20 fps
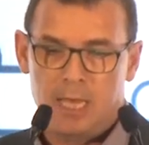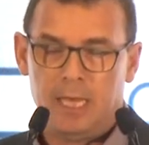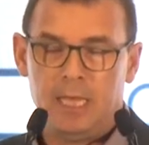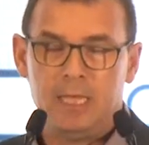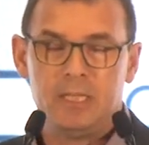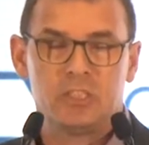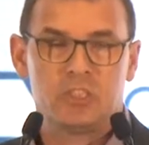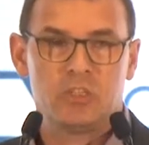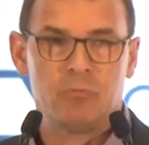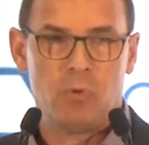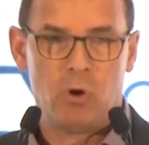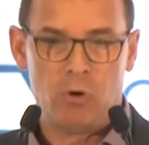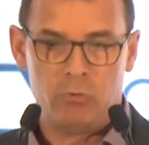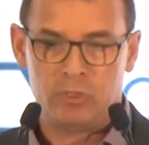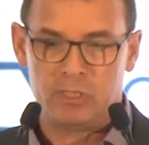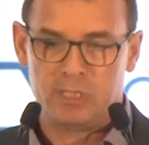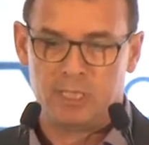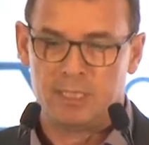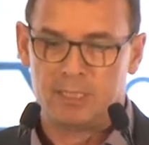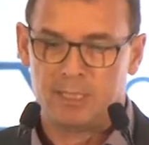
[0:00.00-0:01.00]
is the
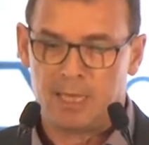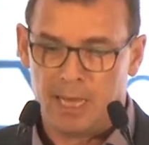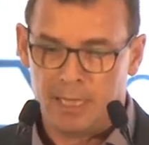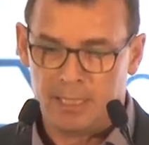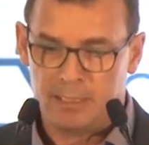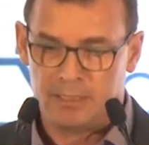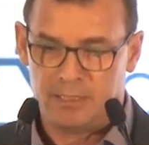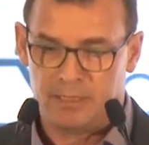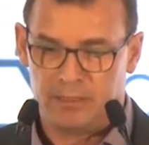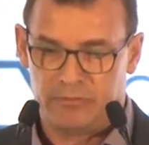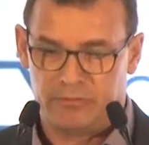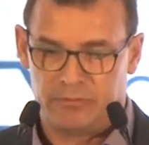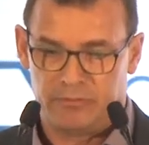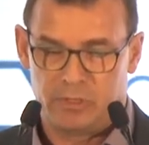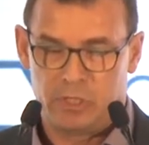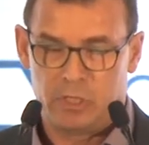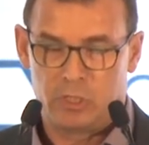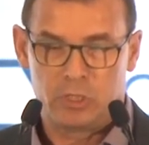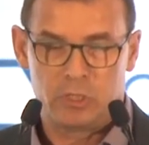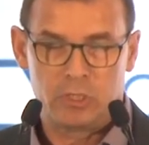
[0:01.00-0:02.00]
most decisive,
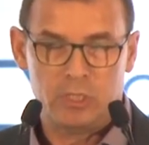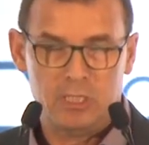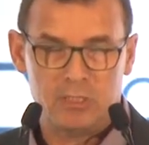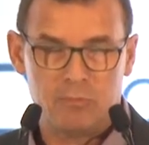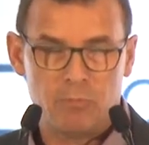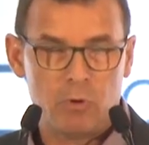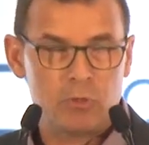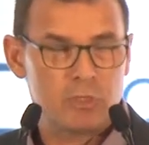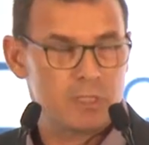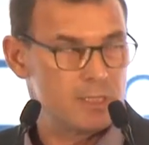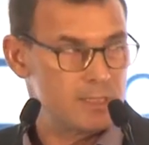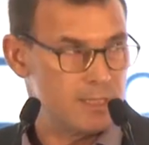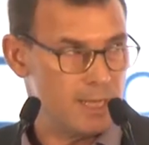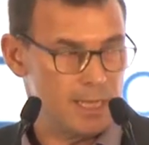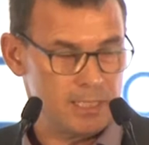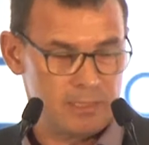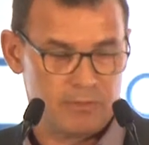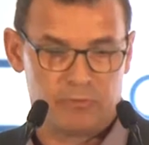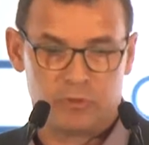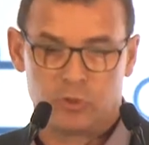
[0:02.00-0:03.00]
is most
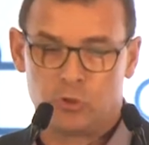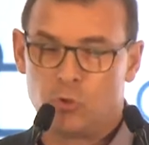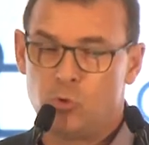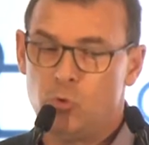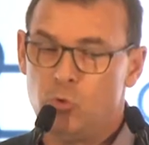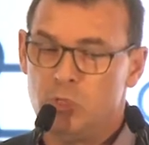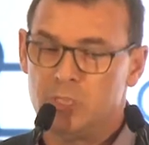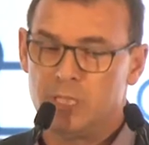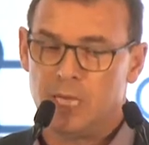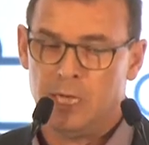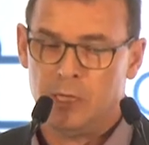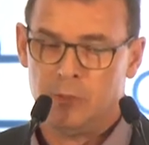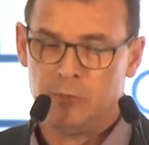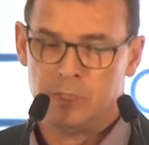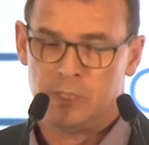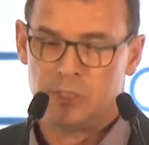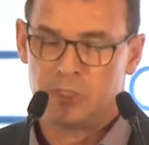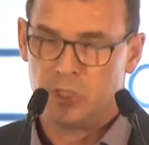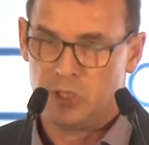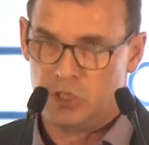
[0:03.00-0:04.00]
decisive to cool down
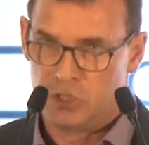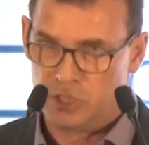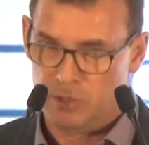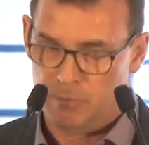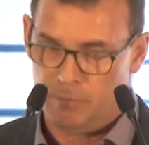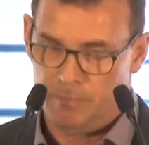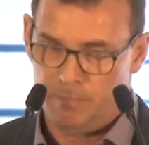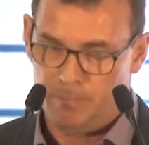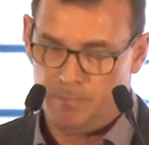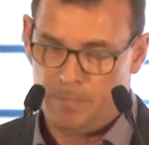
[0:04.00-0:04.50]
the system.